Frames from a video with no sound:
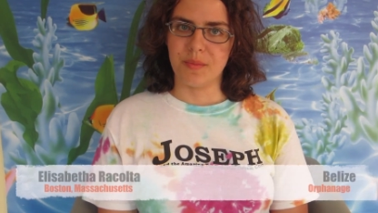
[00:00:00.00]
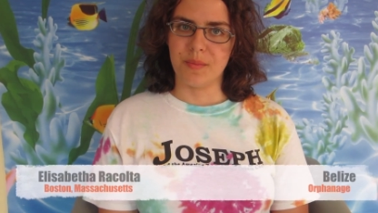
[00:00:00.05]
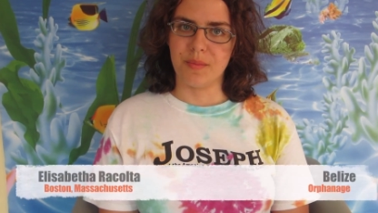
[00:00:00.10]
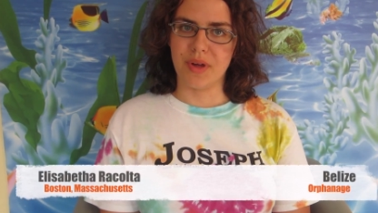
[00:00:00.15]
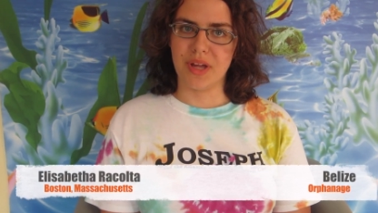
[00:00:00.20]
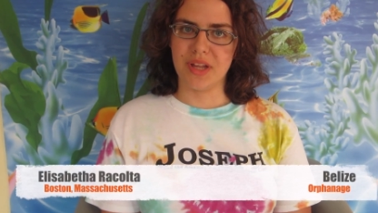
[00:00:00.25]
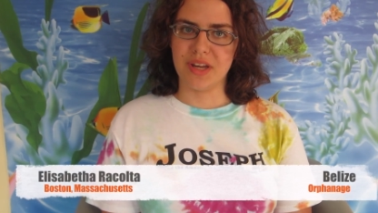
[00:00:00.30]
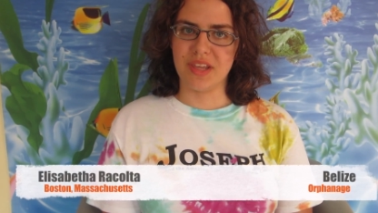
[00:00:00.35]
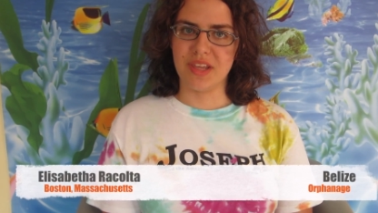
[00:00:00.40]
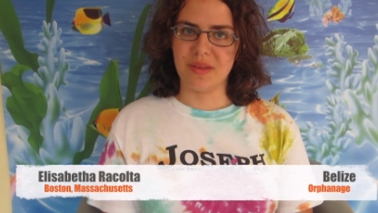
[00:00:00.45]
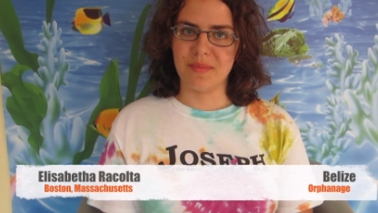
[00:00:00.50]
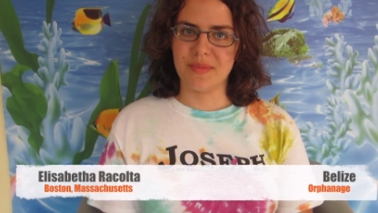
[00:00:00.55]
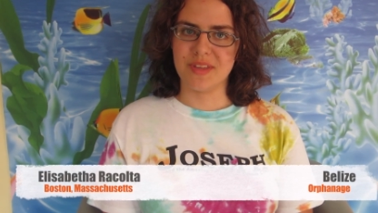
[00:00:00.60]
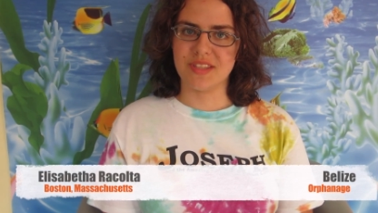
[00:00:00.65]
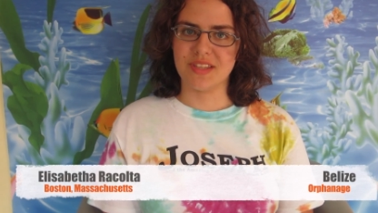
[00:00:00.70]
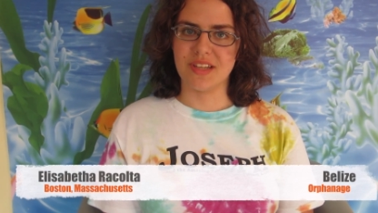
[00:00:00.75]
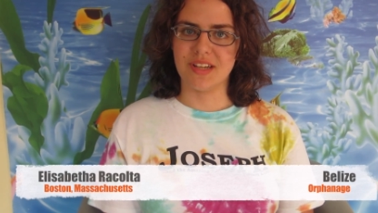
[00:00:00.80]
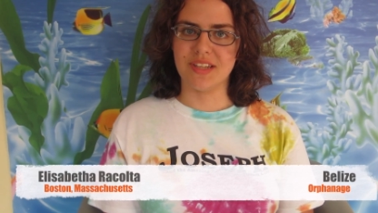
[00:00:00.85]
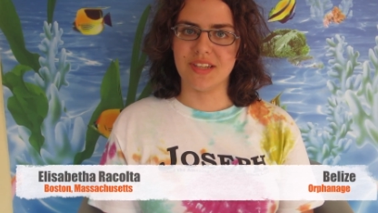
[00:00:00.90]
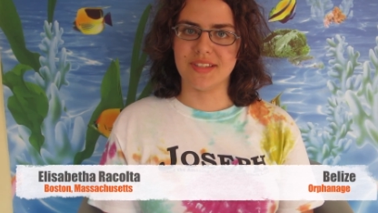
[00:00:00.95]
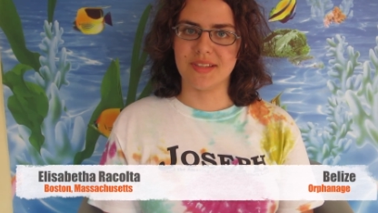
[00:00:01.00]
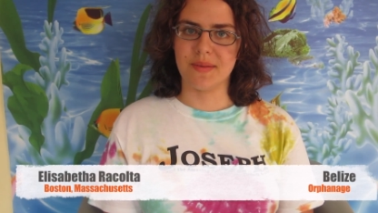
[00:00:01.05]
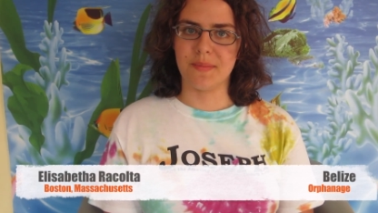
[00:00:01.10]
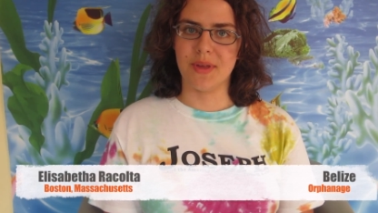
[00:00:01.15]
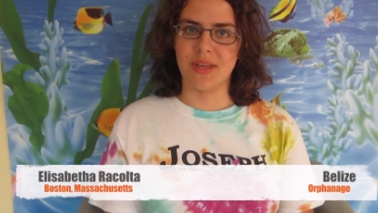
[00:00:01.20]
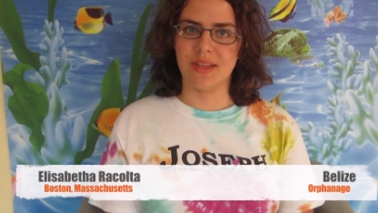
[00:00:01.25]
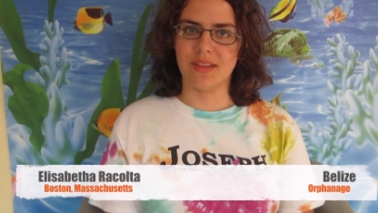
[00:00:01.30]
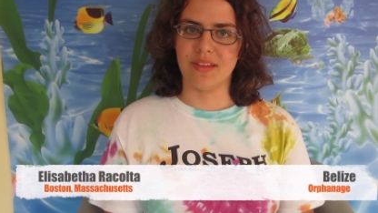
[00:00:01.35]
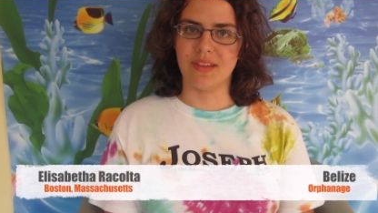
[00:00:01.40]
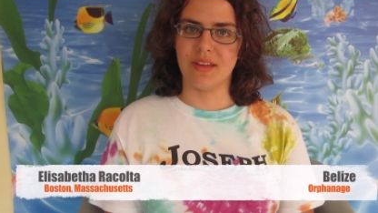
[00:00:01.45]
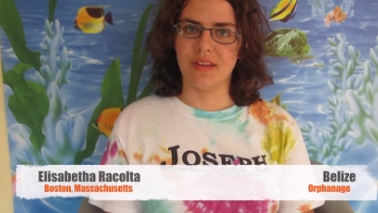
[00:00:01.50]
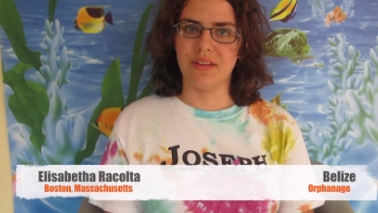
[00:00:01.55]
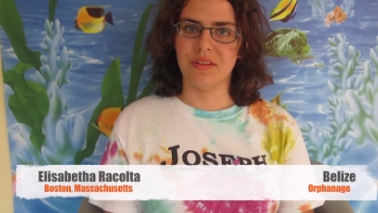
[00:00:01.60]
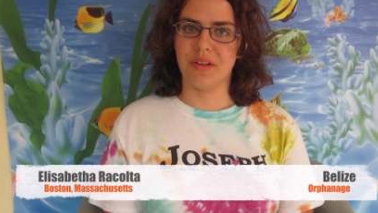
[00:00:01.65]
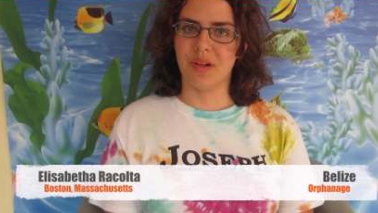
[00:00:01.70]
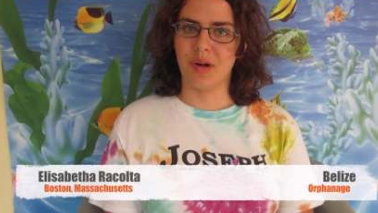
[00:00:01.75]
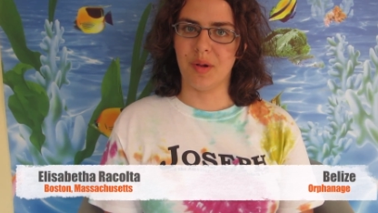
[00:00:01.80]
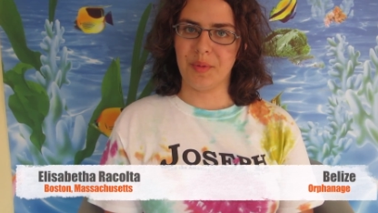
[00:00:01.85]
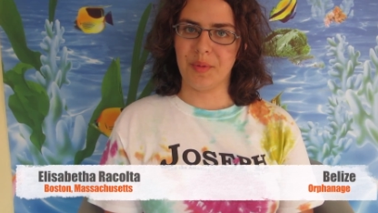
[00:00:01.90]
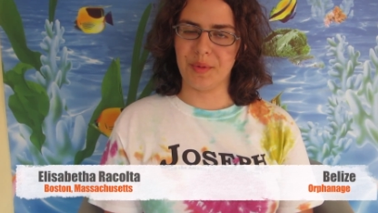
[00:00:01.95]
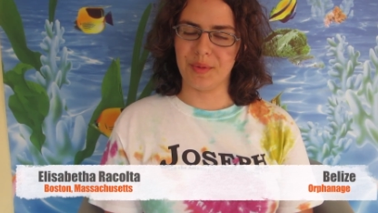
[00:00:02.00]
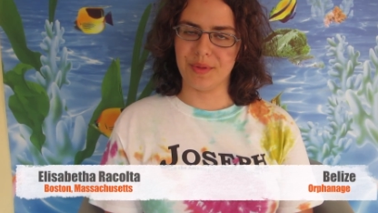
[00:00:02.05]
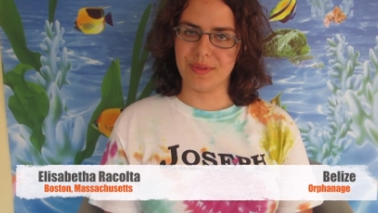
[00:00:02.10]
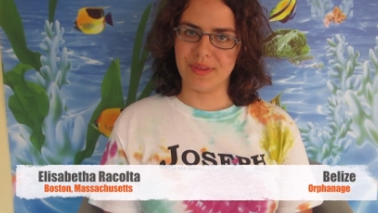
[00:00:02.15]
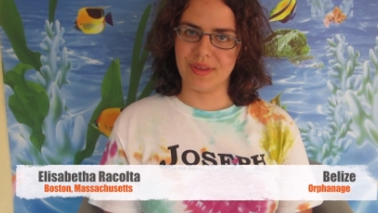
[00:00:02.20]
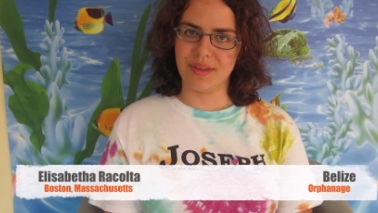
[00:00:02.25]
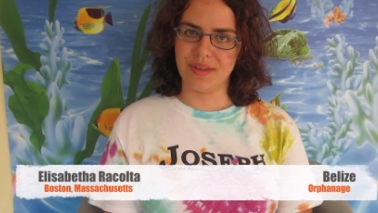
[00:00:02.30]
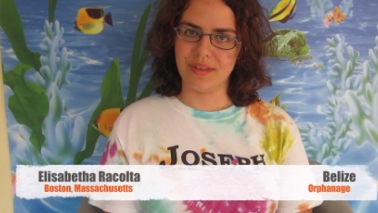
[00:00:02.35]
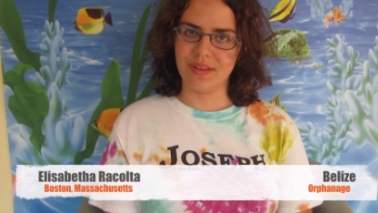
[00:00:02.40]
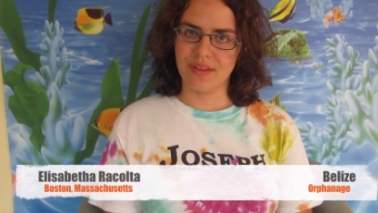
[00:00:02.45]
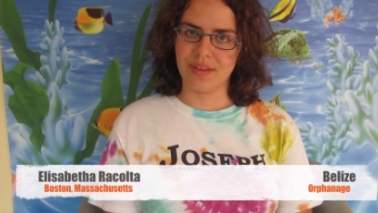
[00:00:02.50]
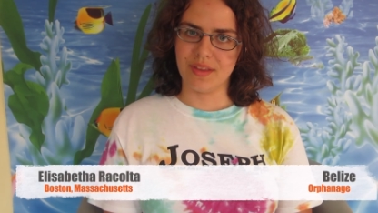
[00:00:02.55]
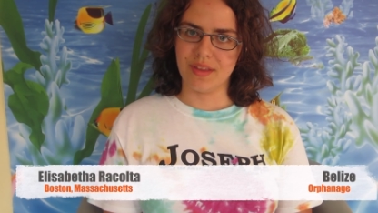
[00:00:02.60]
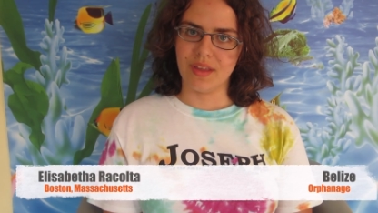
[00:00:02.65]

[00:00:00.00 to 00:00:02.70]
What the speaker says: My name is Elisabeta Ricotta.